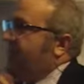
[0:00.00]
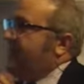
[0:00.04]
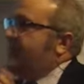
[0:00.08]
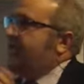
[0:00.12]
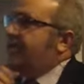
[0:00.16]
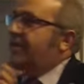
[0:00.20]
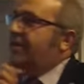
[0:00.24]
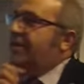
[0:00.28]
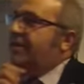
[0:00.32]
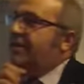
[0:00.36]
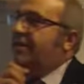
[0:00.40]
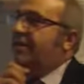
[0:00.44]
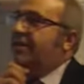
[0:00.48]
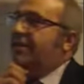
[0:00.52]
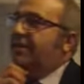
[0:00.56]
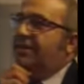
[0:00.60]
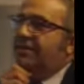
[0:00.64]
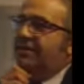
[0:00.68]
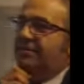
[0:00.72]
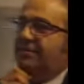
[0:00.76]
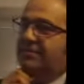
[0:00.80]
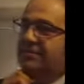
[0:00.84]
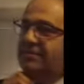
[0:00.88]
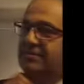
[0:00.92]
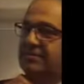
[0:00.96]

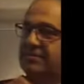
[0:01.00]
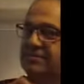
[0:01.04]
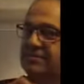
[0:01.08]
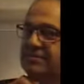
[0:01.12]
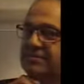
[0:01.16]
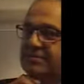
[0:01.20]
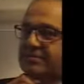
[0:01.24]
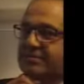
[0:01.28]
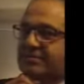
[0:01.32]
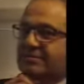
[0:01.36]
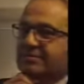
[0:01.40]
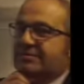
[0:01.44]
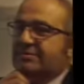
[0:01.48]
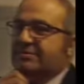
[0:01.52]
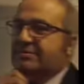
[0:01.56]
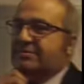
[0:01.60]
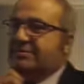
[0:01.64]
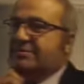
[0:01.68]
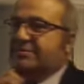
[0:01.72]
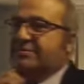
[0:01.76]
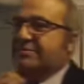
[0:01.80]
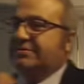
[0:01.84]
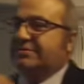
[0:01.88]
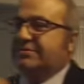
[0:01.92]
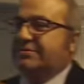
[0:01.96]

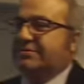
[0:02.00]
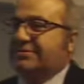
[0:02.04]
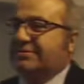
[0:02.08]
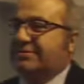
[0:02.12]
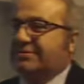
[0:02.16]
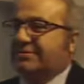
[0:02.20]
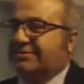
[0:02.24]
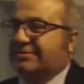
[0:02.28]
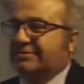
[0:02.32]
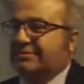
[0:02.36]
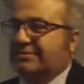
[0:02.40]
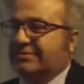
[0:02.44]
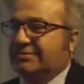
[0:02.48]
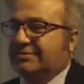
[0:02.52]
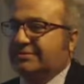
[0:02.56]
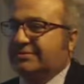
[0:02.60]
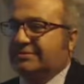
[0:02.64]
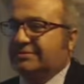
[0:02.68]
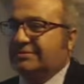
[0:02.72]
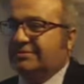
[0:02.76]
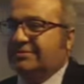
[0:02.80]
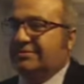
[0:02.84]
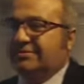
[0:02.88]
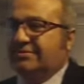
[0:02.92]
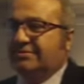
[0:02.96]

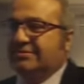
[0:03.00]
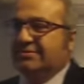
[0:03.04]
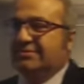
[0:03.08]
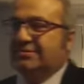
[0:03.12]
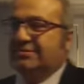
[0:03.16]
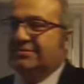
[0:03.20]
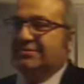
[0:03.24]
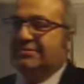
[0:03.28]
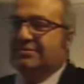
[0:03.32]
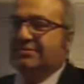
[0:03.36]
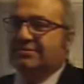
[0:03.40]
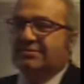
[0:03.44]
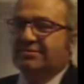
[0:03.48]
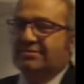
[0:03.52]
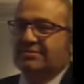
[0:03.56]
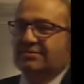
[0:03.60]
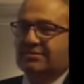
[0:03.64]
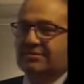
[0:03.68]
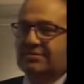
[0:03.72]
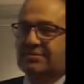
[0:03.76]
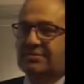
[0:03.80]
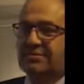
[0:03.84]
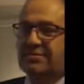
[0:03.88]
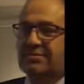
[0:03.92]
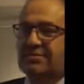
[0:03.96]

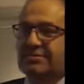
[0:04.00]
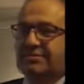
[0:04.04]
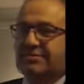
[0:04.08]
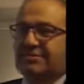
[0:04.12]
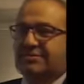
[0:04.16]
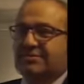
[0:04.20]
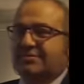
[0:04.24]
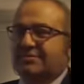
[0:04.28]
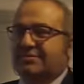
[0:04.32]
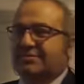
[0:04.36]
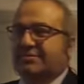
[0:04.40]
No one is speaking in this clip.